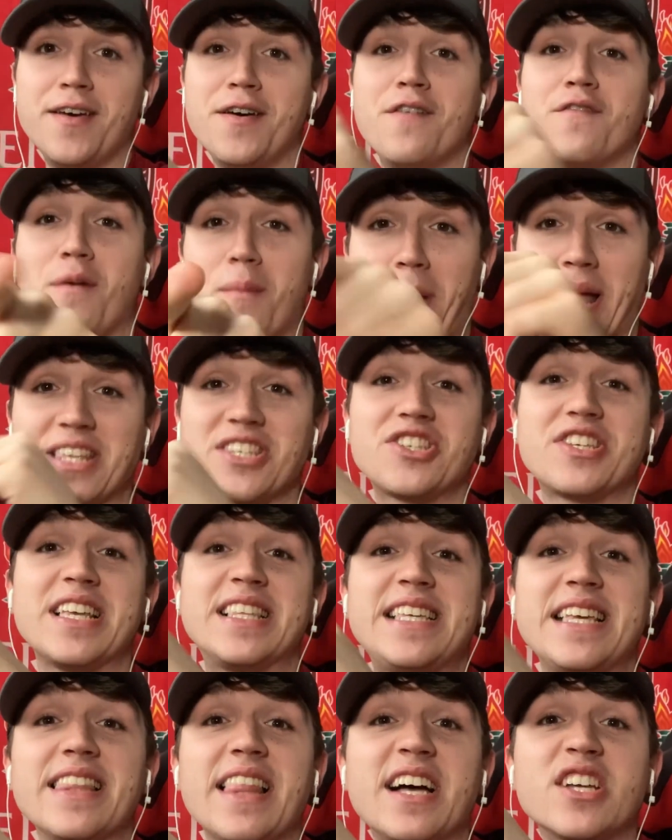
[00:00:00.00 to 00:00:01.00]
for Man
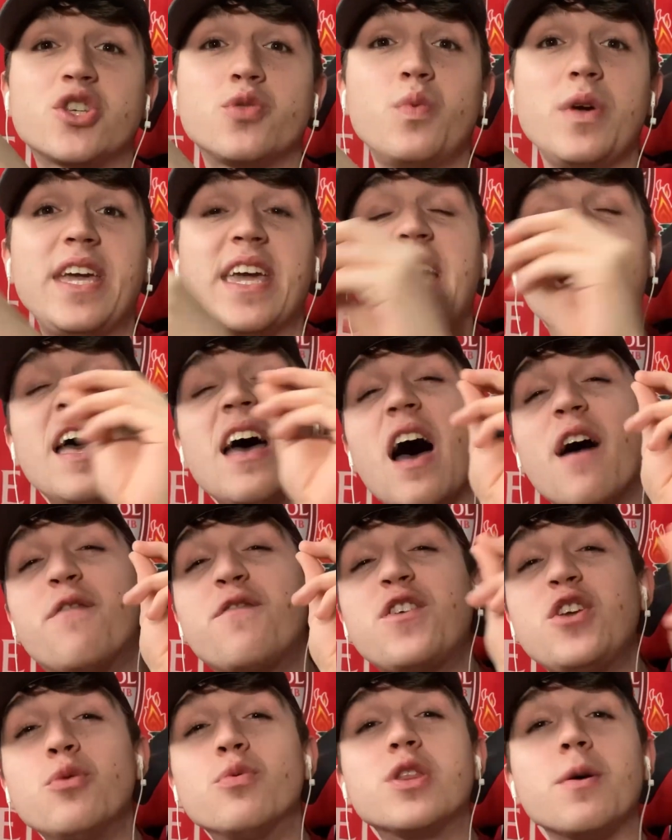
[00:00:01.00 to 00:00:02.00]
City last week. A
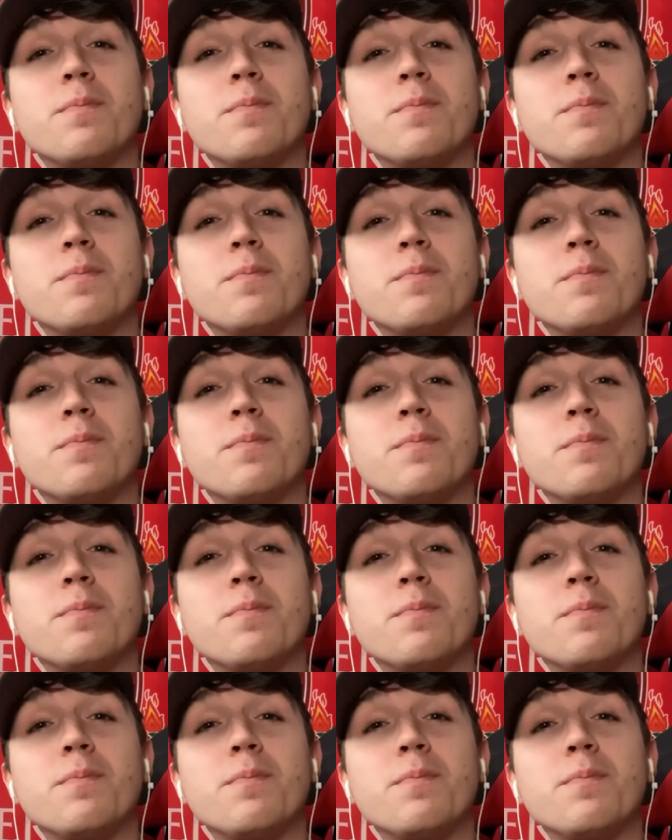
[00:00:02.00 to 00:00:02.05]
few of the